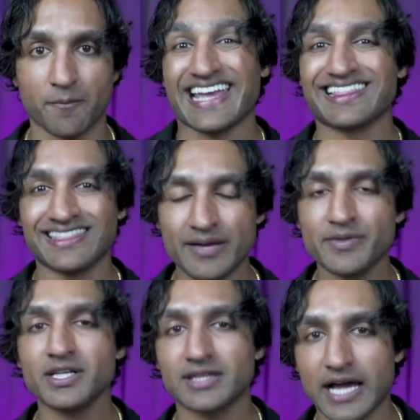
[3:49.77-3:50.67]
A
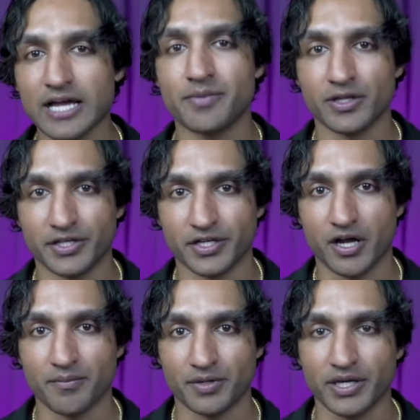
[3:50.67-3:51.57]
limited liability
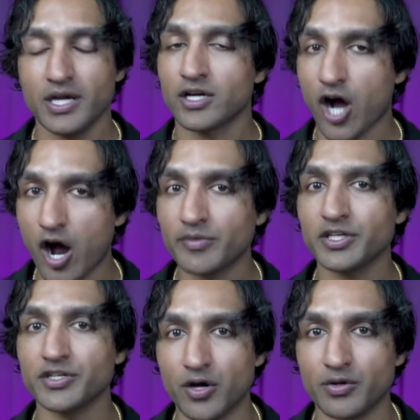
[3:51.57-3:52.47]
company,
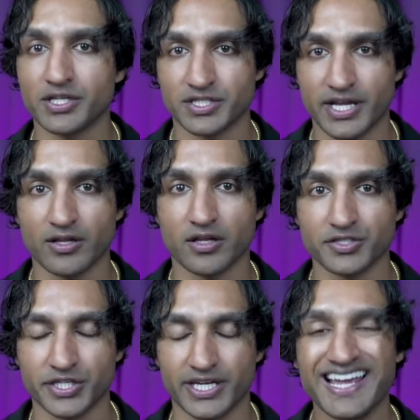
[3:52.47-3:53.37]
commonly known as an
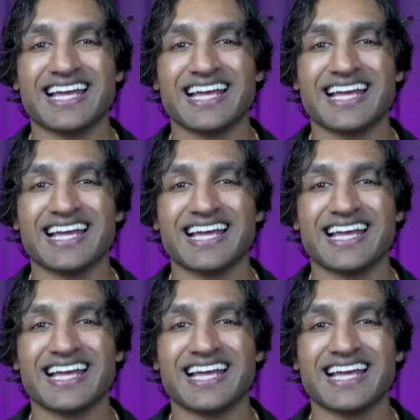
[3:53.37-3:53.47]
LLC,